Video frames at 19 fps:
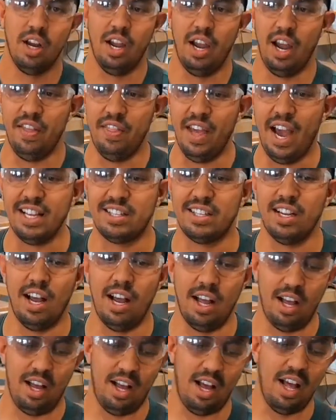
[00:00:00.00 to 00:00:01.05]
and that's
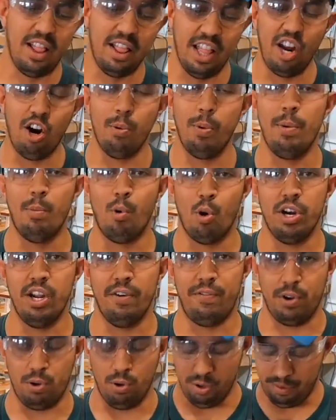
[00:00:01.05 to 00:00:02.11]
a little bit more
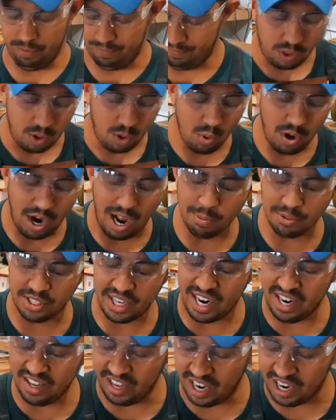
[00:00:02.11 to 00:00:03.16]
difficult. When I'm
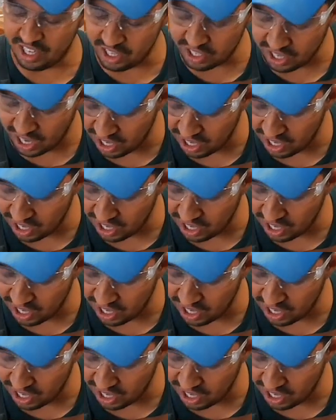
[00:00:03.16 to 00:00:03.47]
sanding the edges, I